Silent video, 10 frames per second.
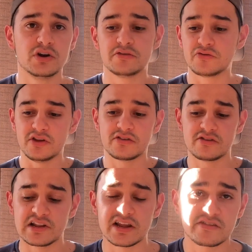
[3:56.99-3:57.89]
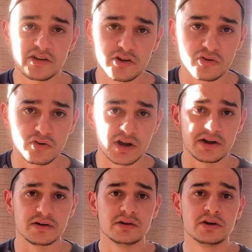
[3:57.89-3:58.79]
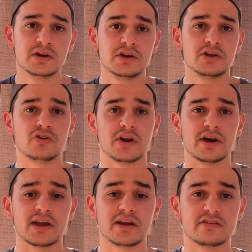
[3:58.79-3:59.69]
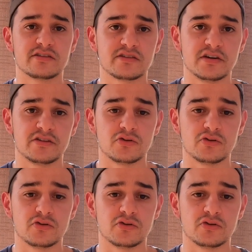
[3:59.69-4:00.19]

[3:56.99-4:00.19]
For instance, let's say you're a runner, you like exercising,